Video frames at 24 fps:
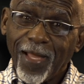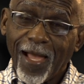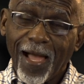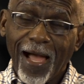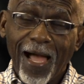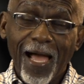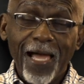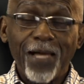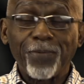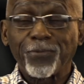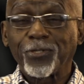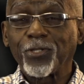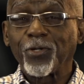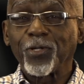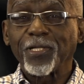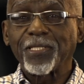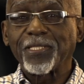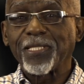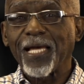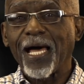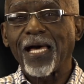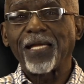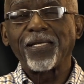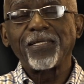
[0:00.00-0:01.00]
I am so
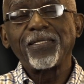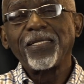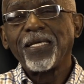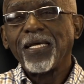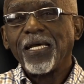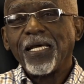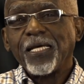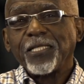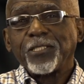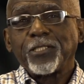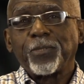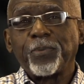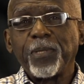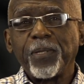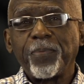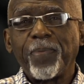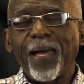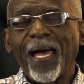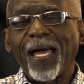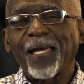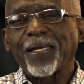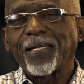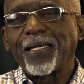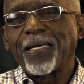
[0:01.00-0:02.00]
excited to be
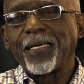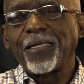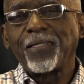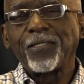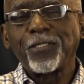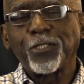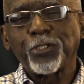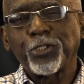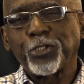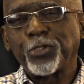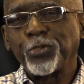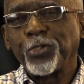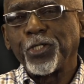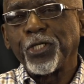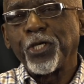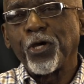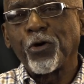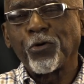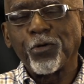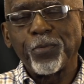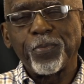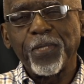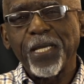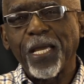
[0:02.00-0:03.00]
back in the
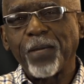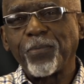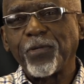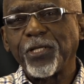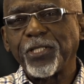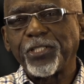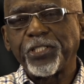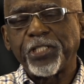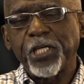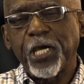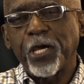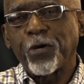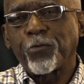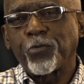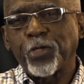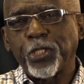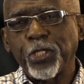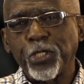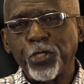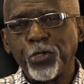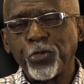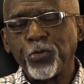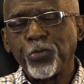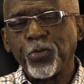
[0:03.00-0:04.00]
studio to be able to share with
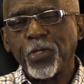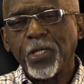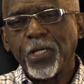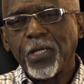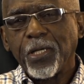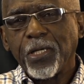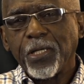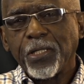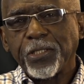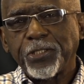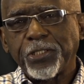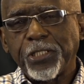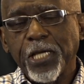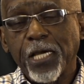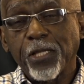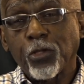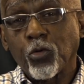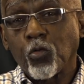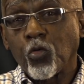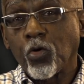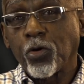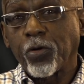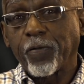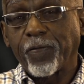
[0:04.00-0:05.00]
you, share
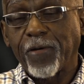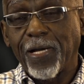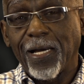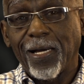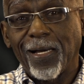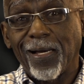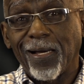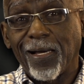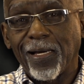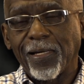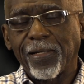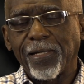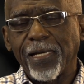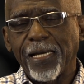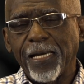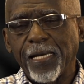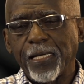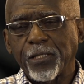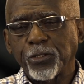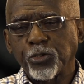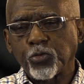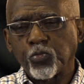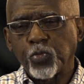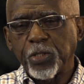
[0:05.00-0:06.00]
the Word of God
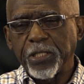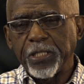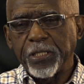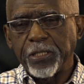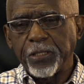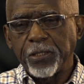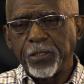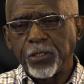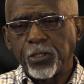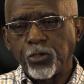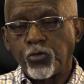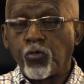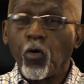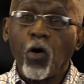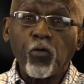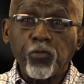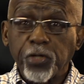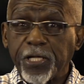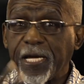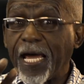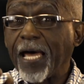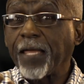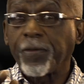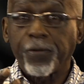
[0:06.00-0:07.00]
as we grow
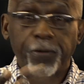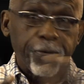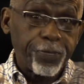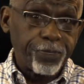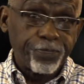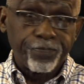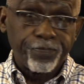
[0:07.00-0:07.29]
together.